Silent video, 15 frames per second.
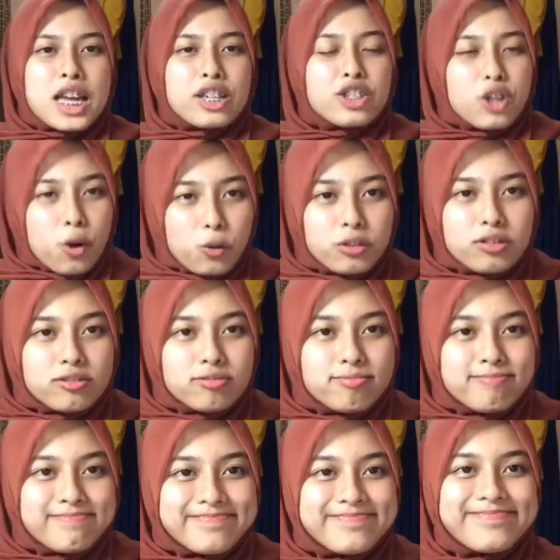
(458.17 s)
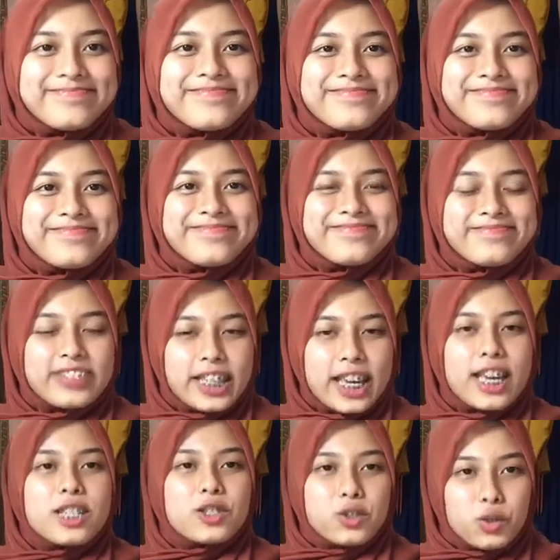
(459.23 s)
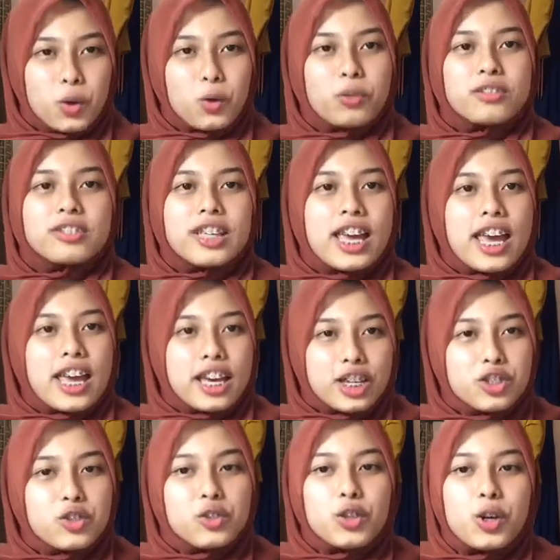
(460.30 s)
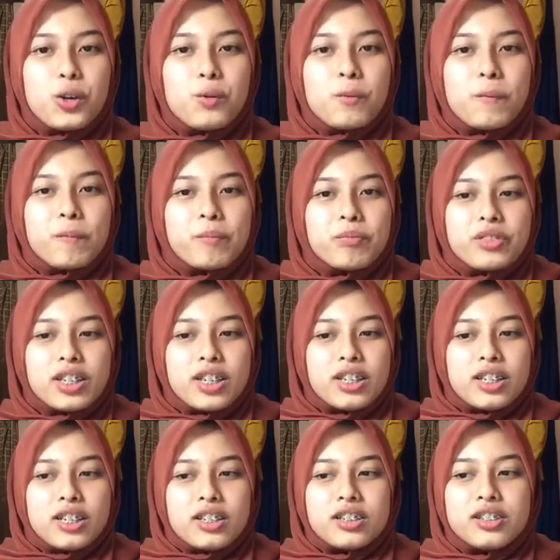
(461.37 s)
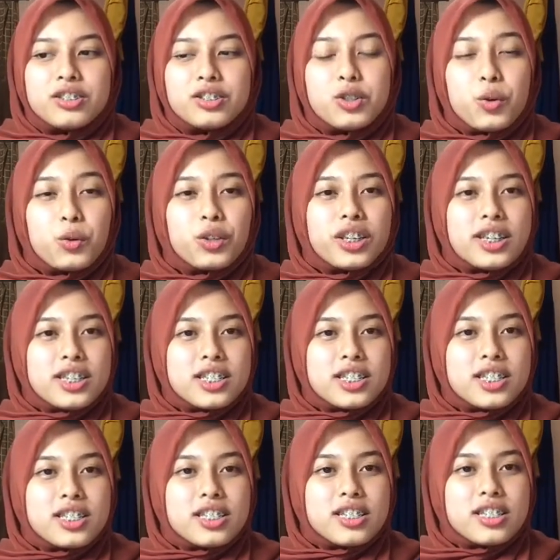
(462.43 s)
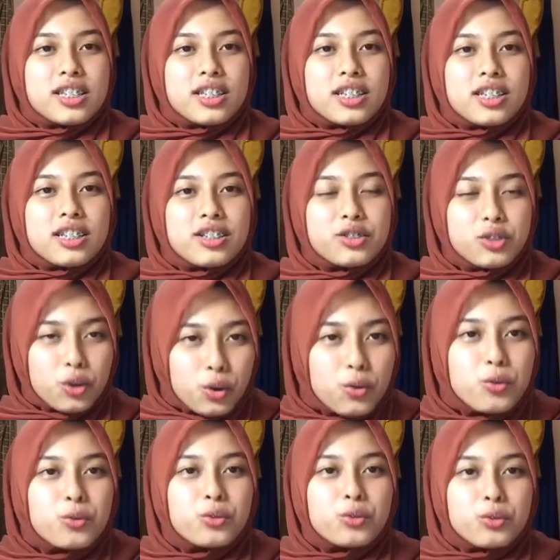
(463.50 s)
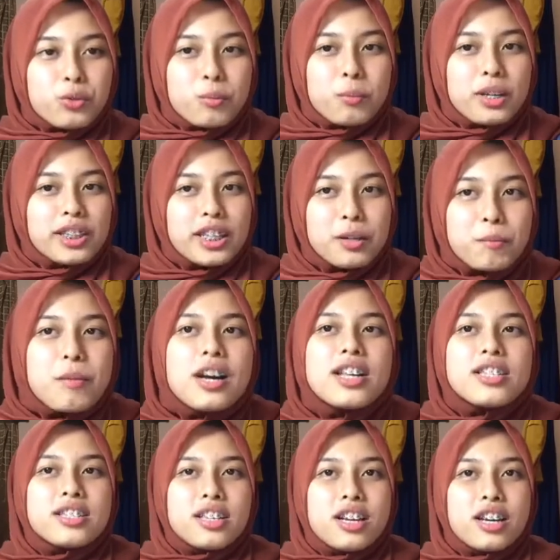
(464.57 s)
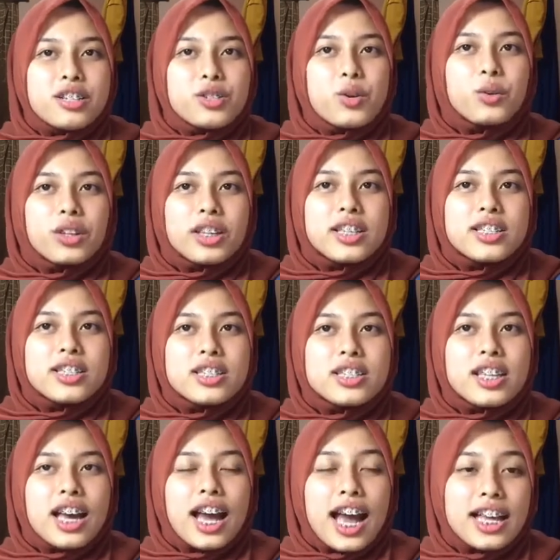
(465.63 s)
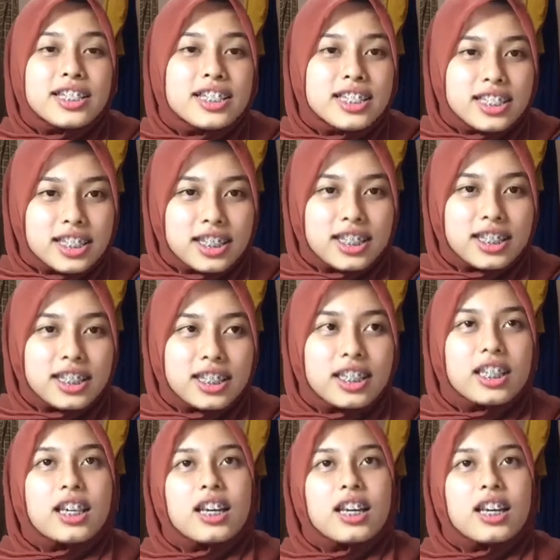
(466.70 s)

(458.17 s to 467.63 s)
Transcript: dog. Yes, dog. As you know, dog is dog. But in bahasa, dog is anjing.